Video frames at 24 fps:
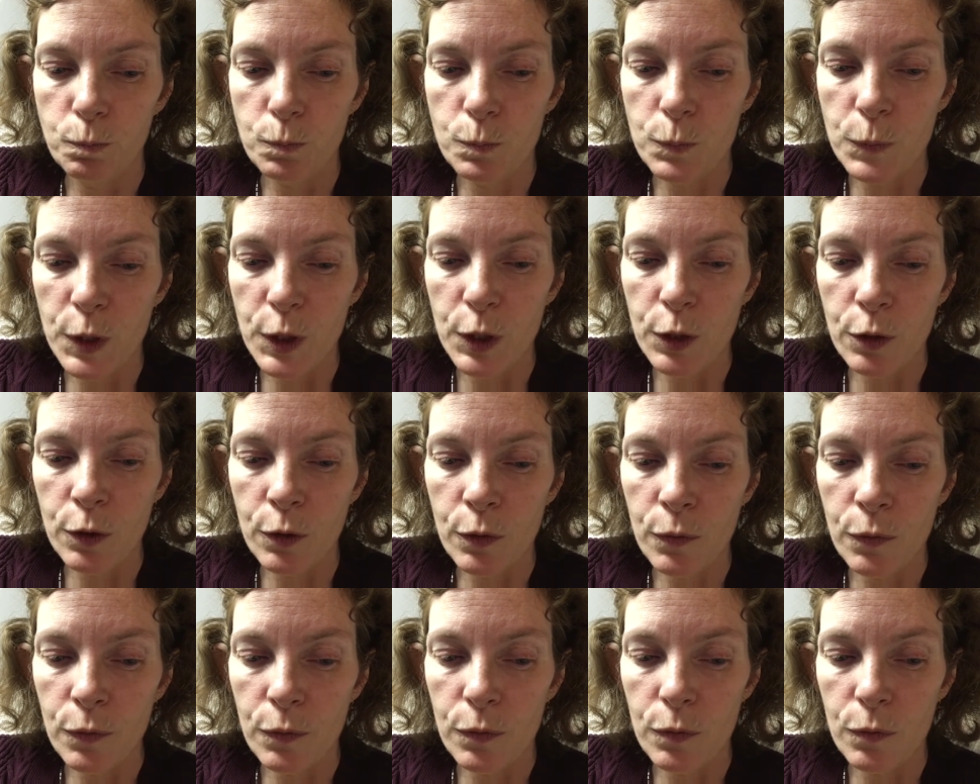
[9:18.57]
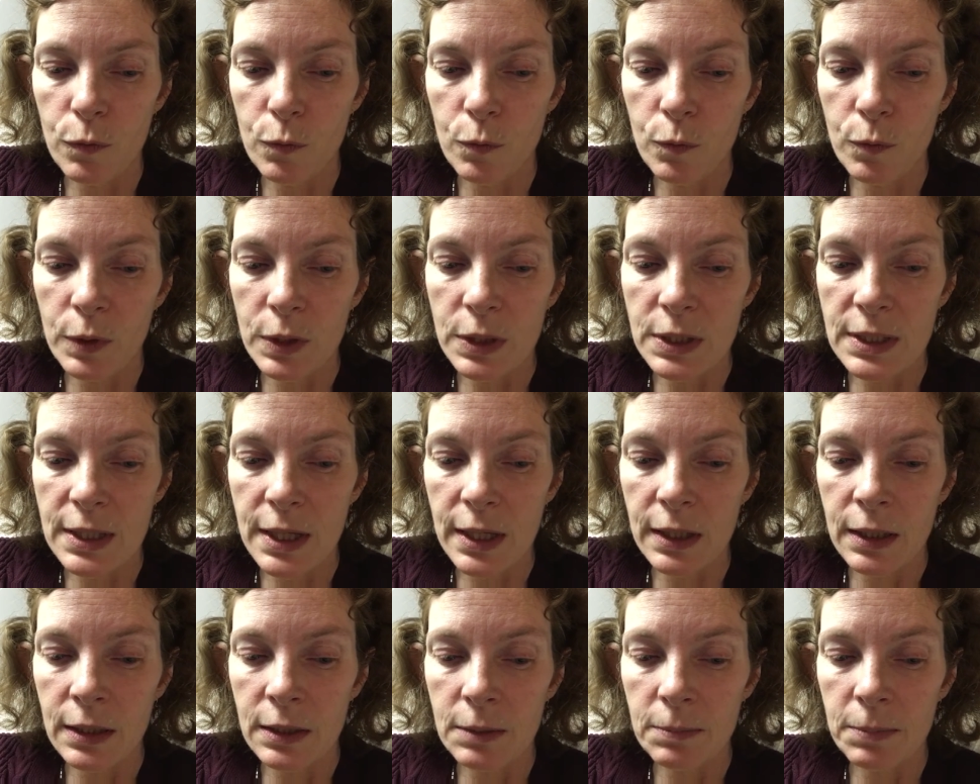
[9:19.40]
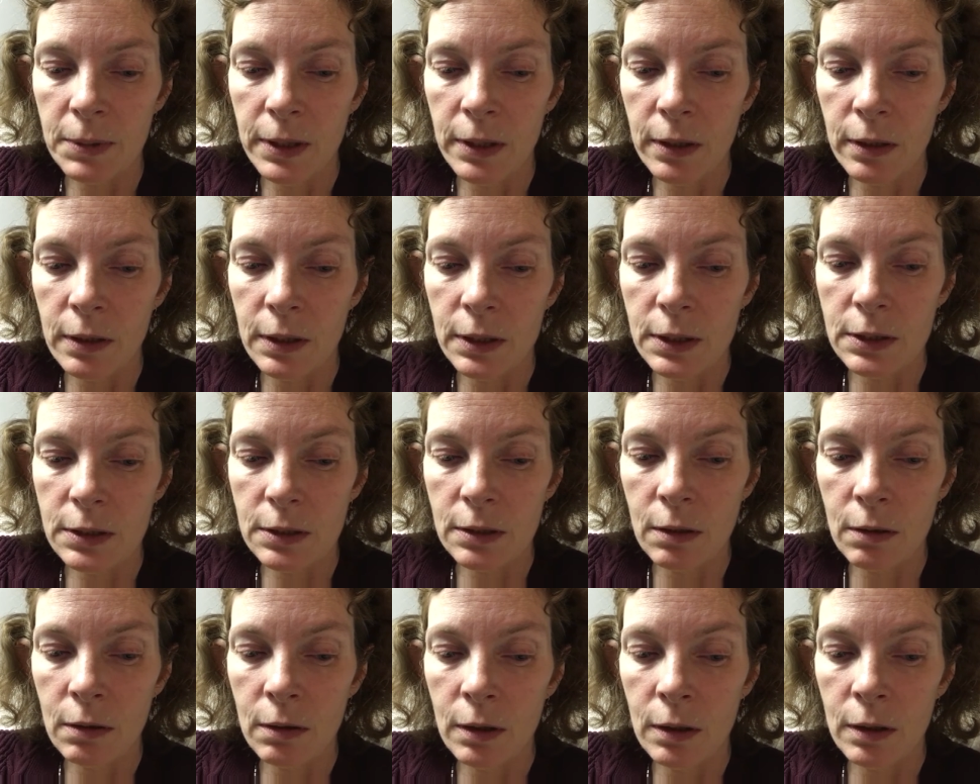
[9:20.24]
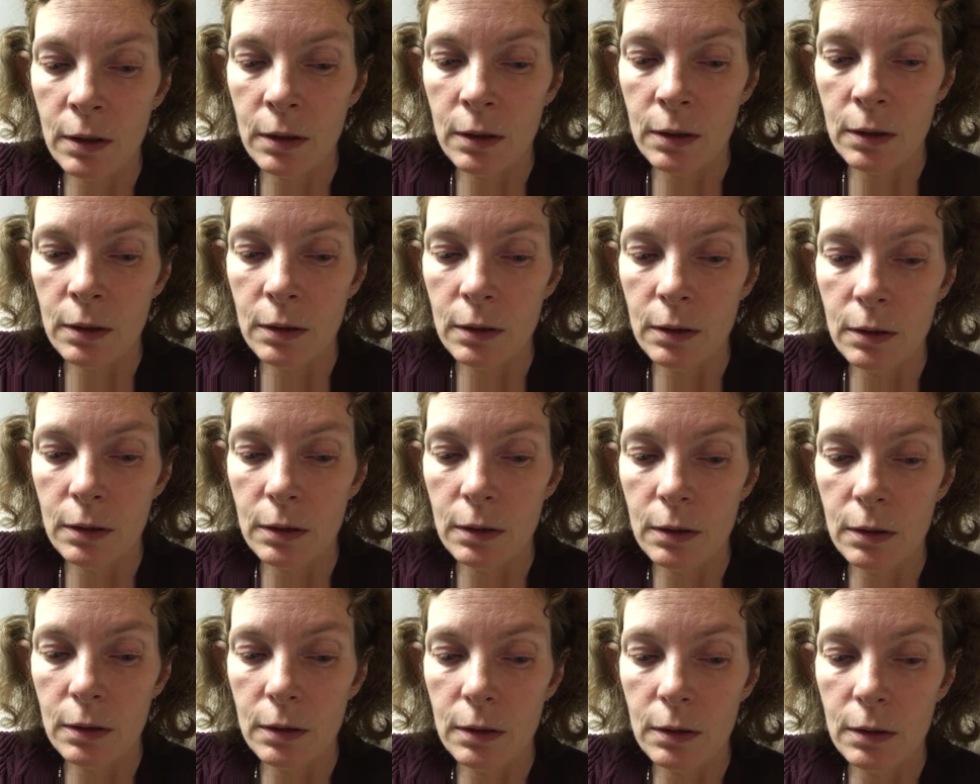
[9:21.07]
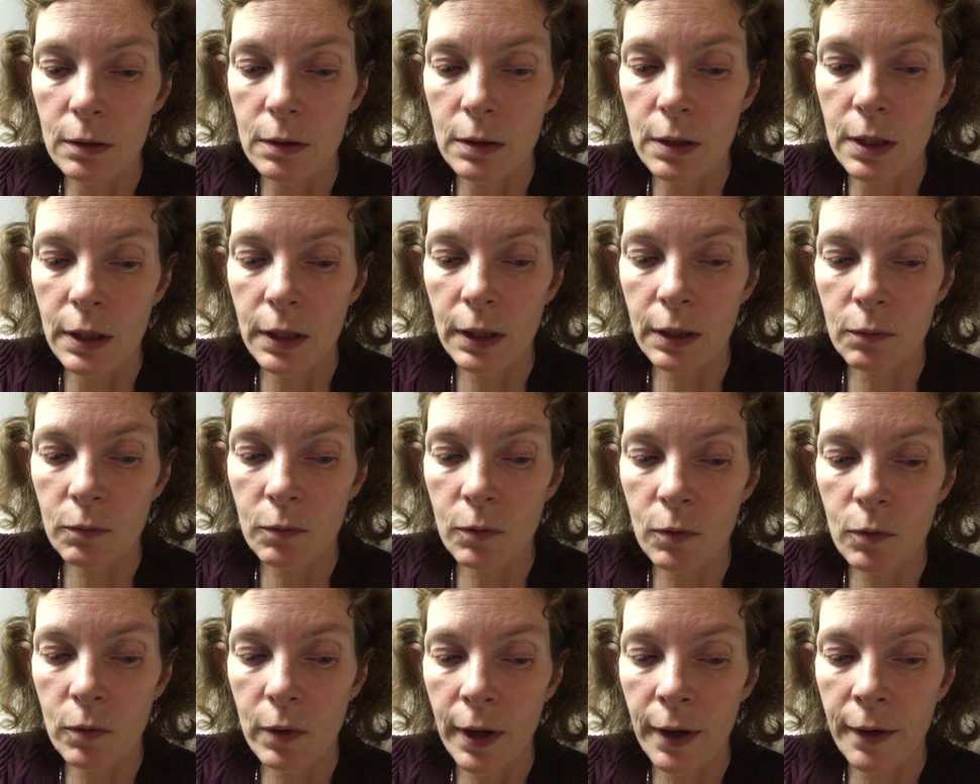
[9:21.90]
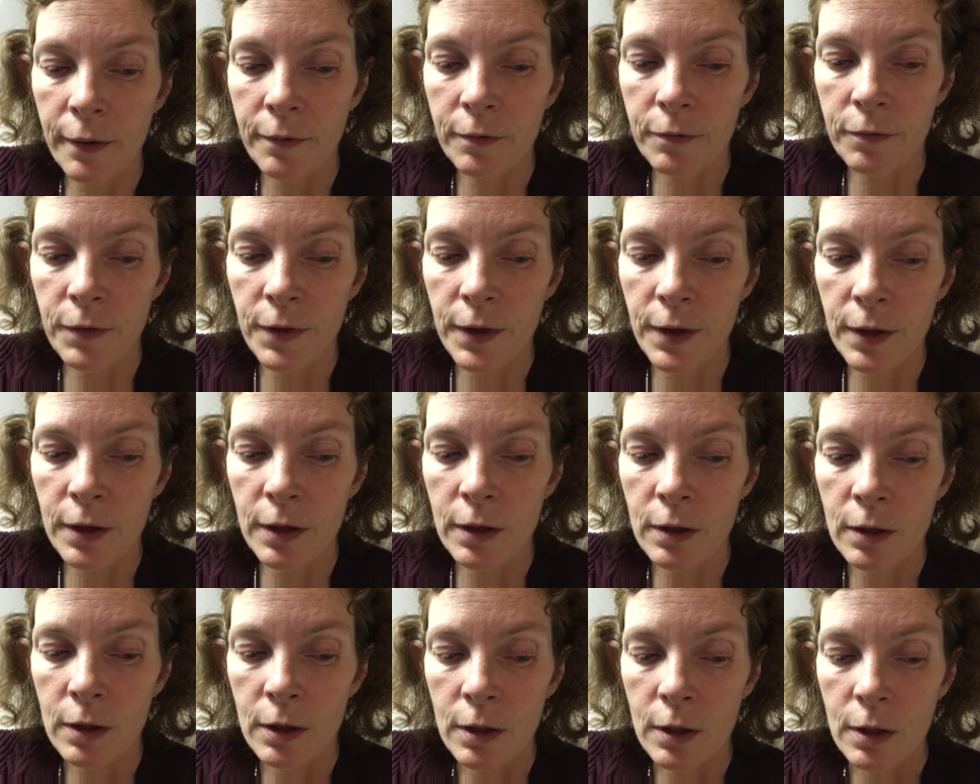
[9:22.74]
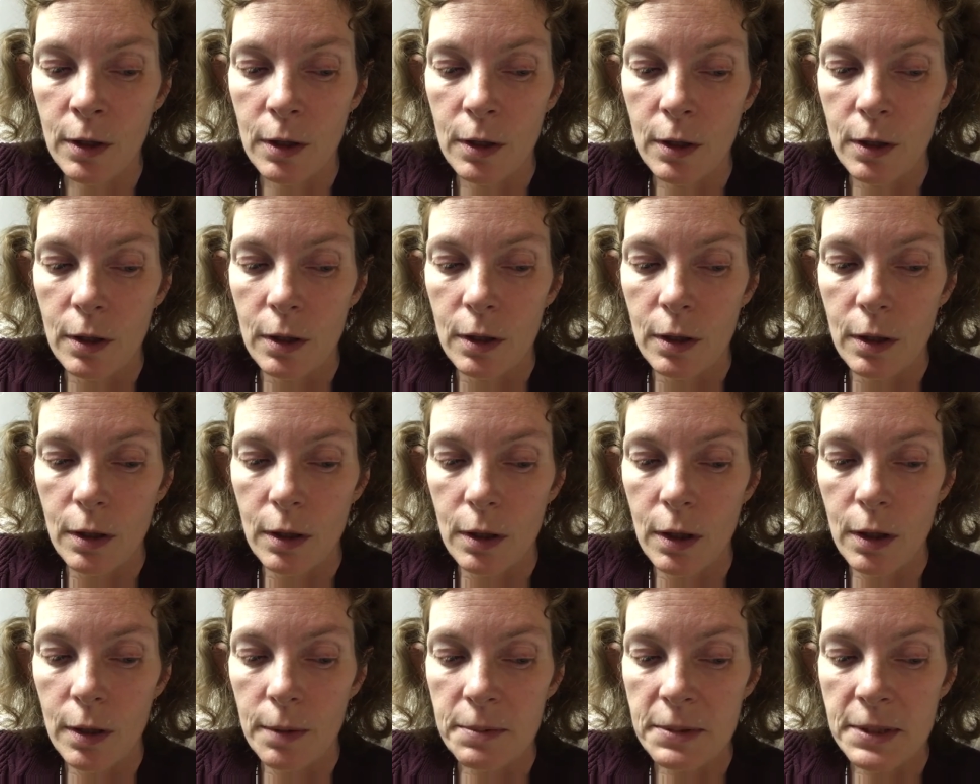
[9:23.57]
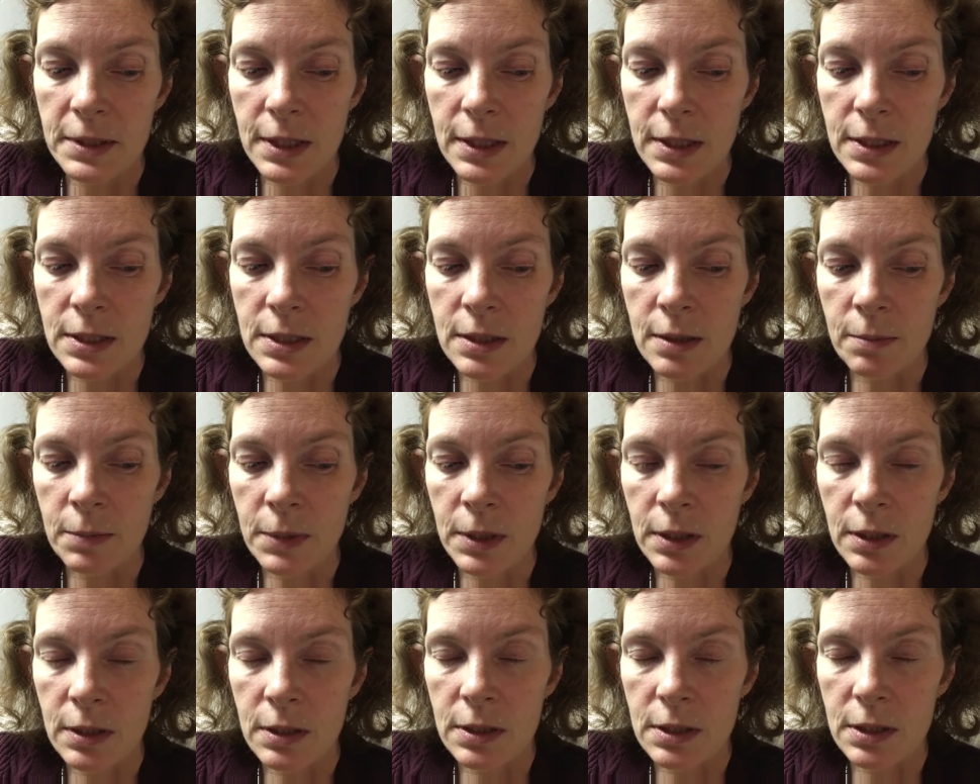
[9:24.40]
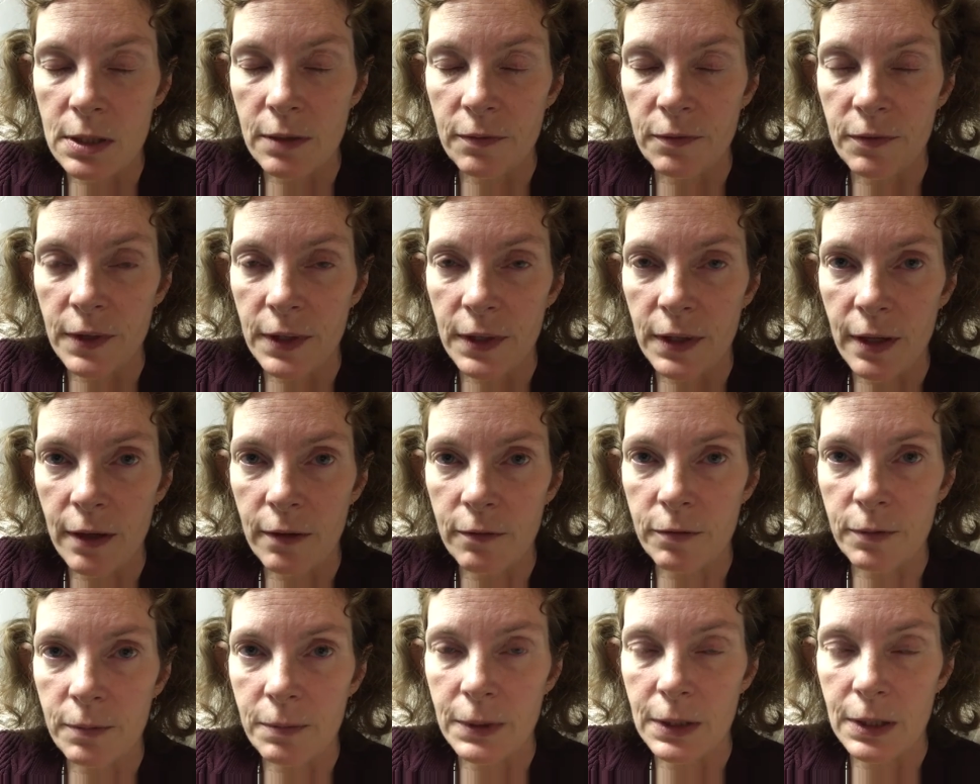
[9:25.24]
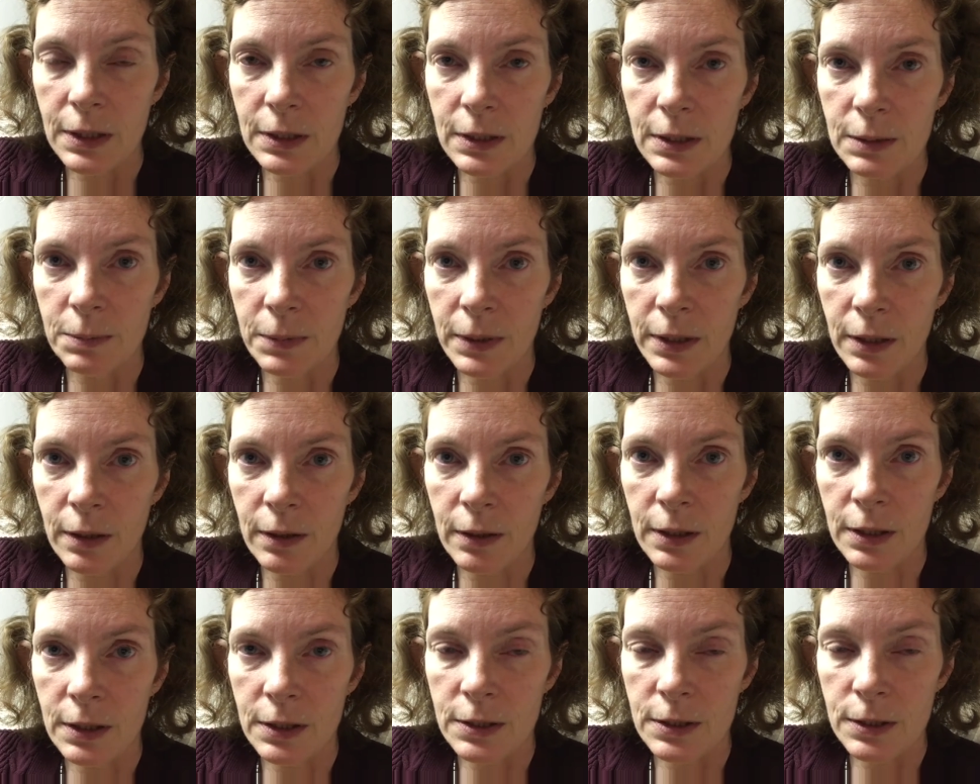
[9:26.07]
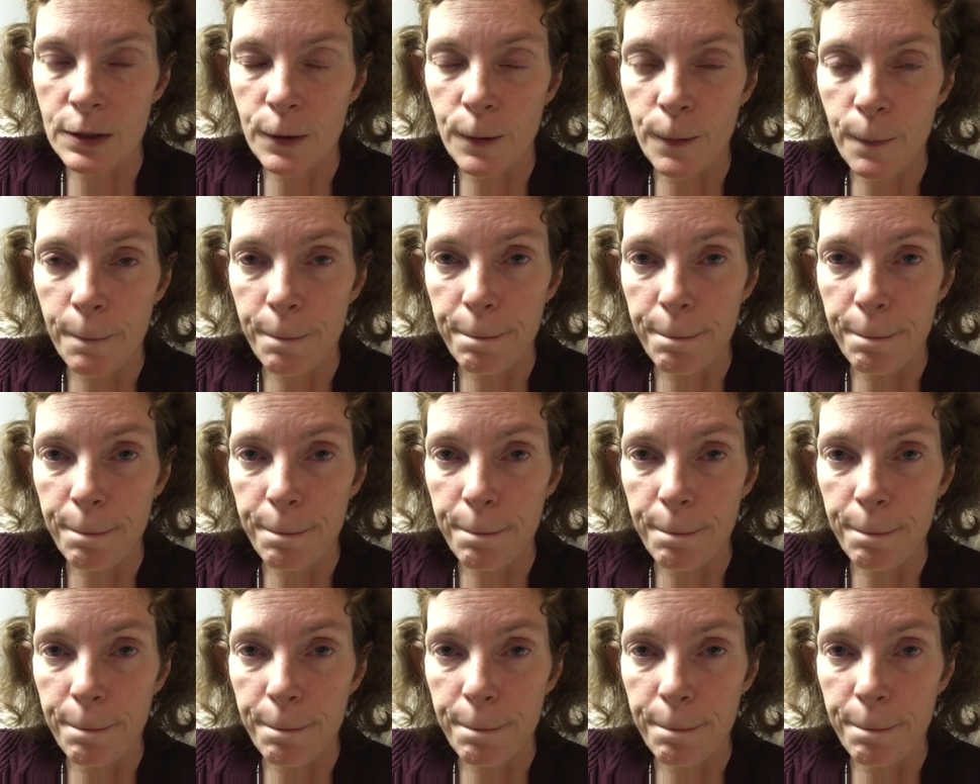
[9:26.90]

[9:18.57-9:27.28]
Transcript: you know, once that antibiotic's gone, then I won't have the upset stomach and stuff like that from the antibiotic. So